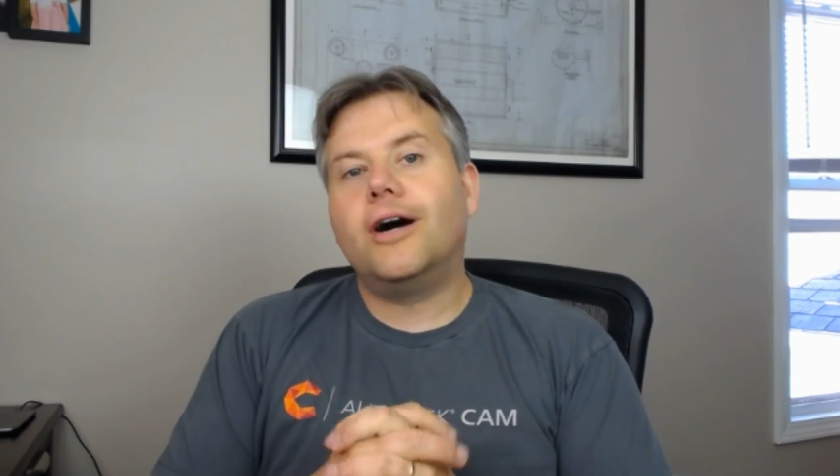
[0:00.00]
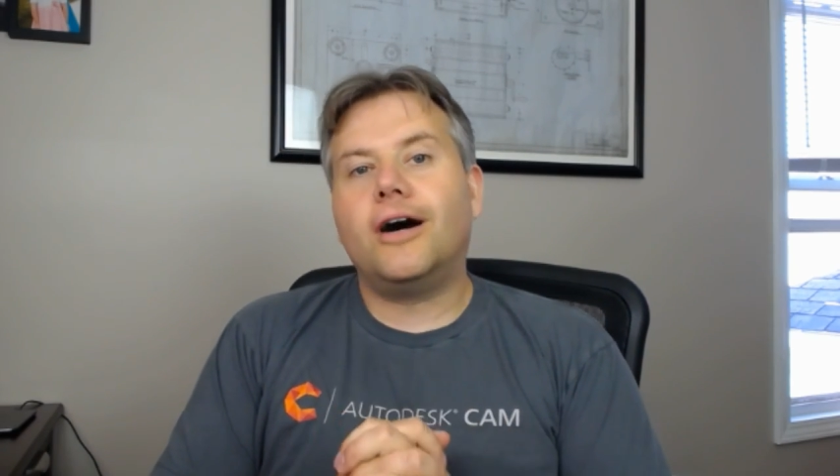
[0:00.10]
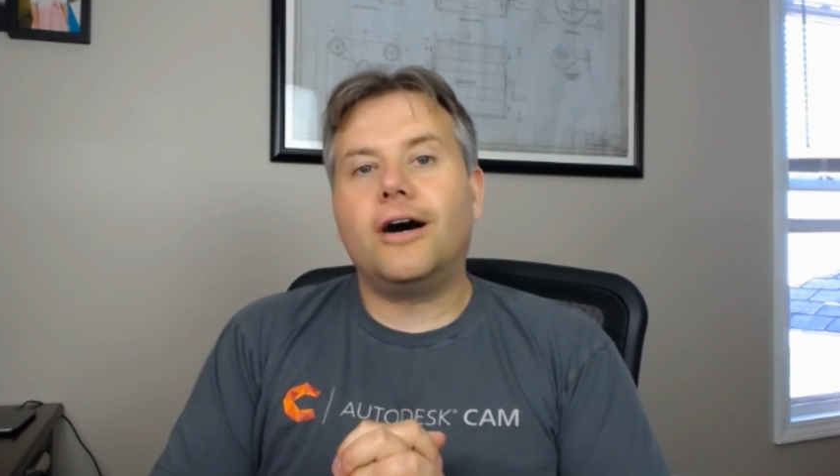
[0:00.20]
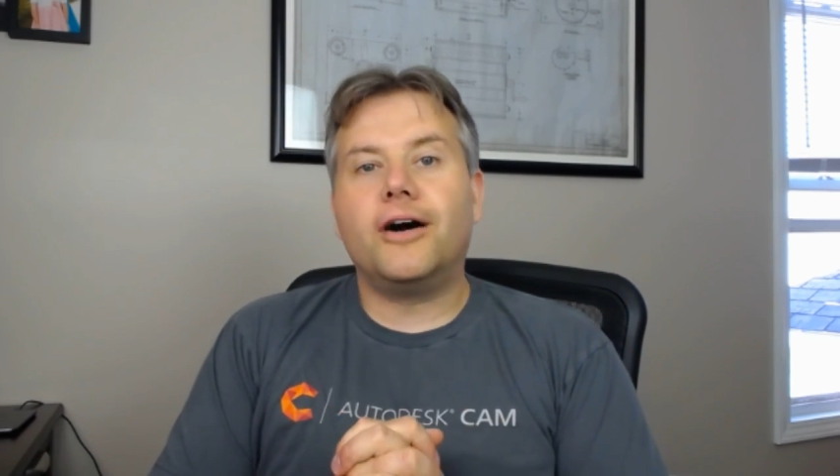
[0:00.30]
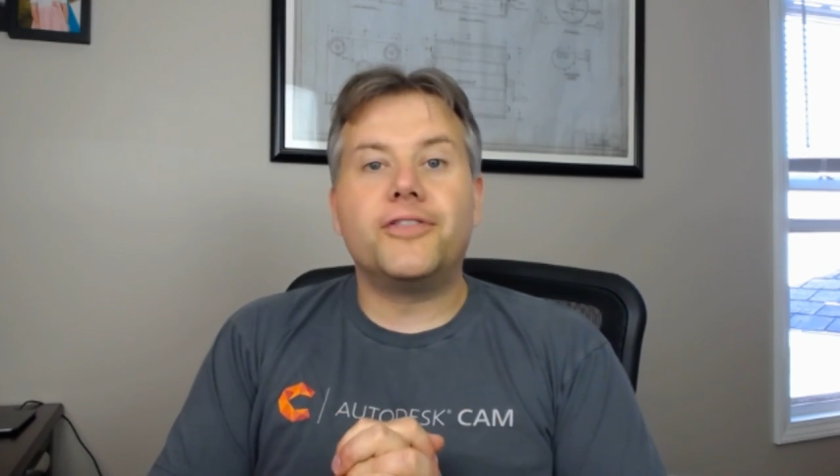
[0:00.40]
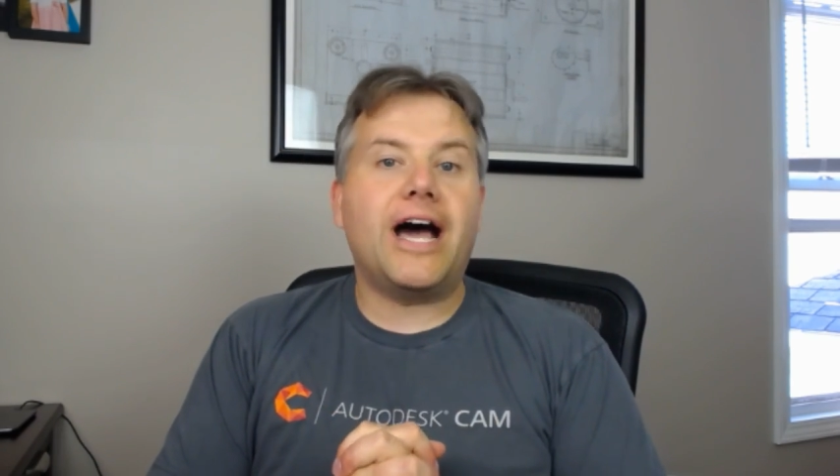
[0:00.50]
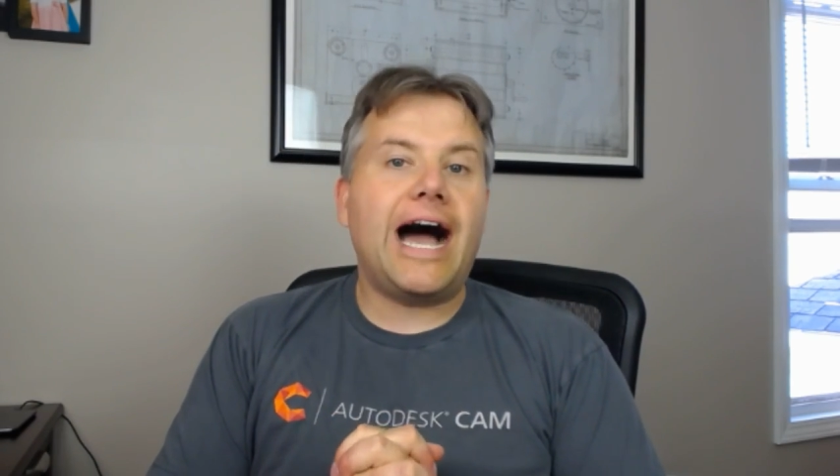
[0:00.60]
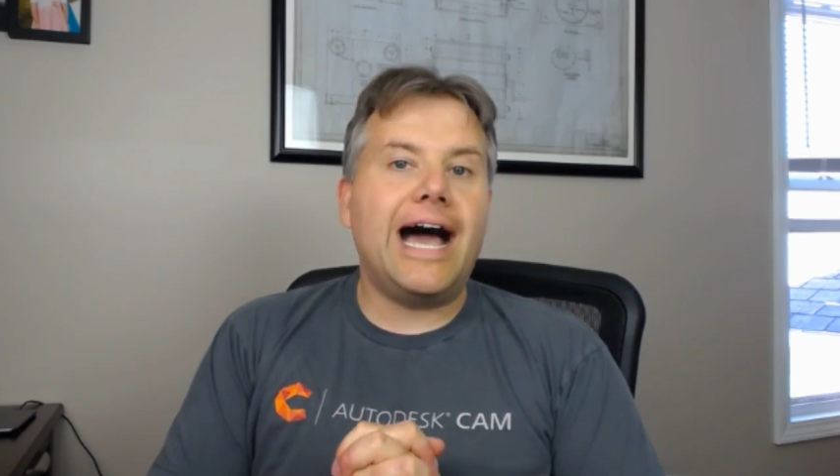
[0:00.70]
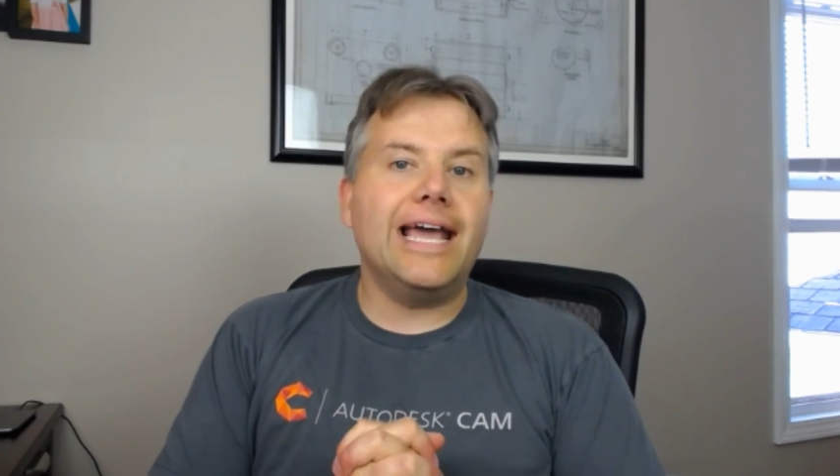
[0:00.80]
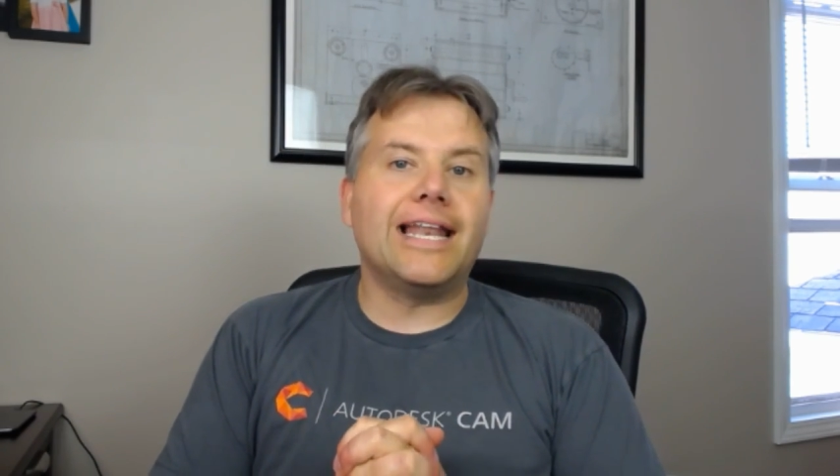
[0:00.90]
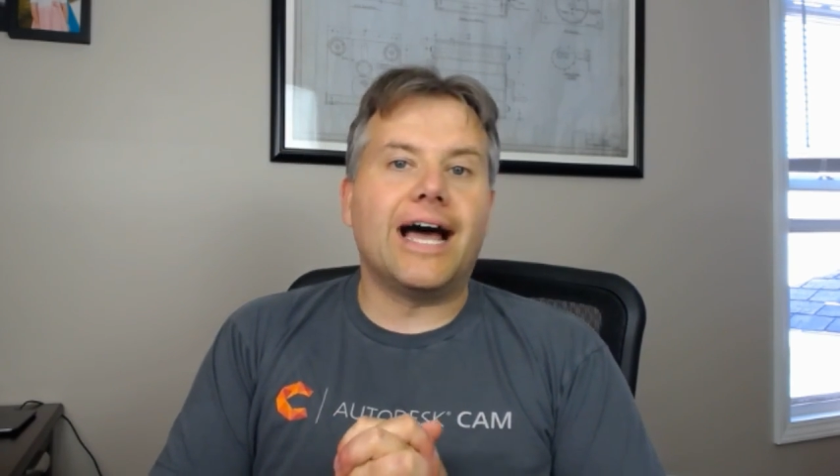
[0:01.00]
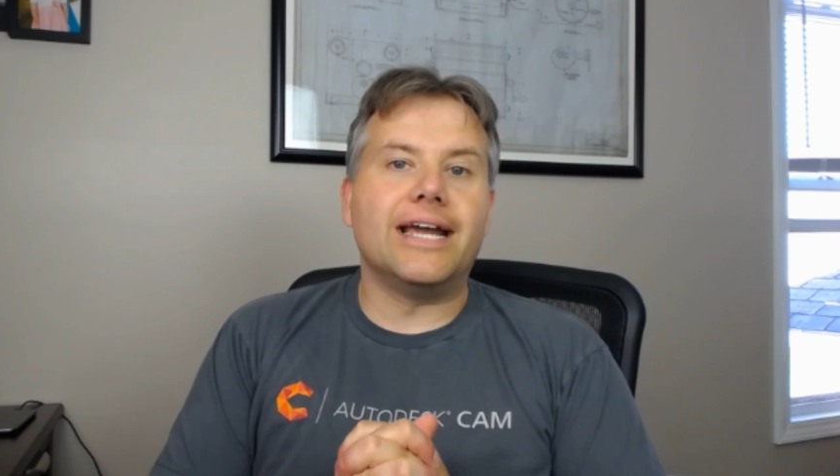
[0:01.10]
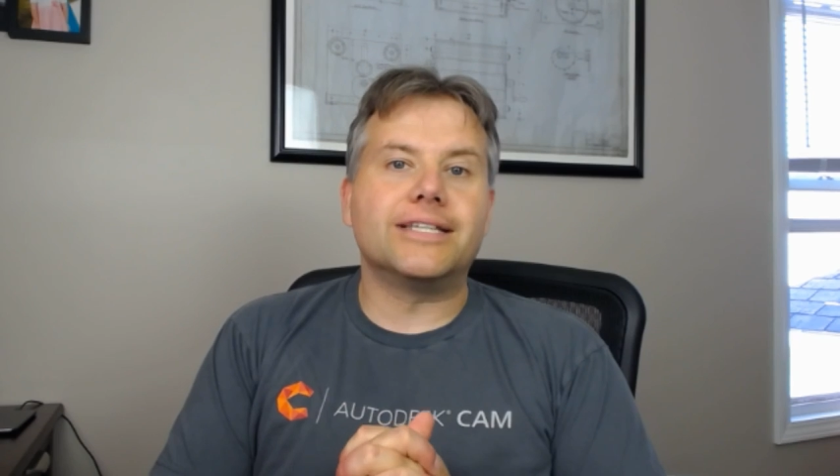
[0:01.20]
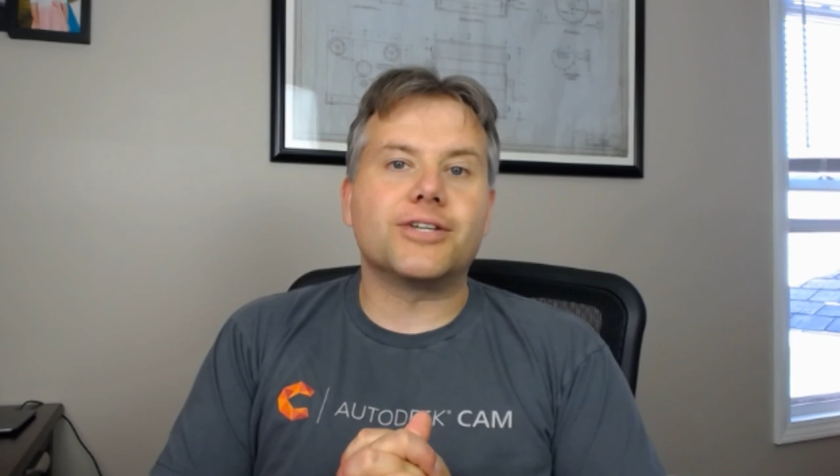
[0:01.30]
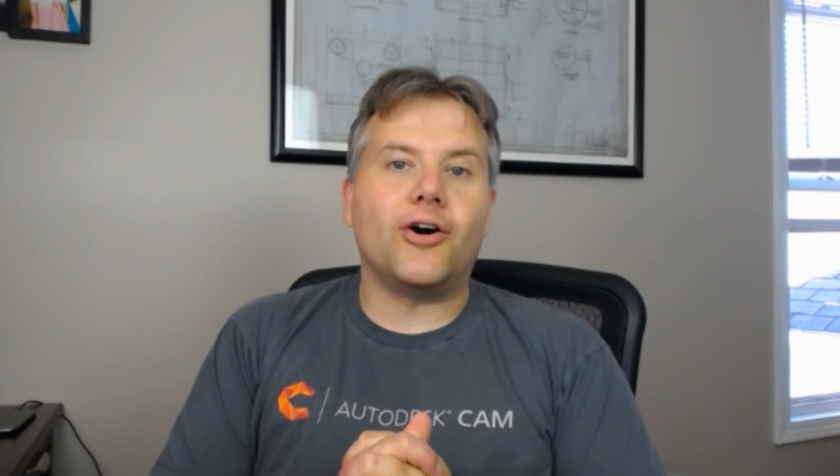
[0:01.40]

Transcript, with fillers: the highlights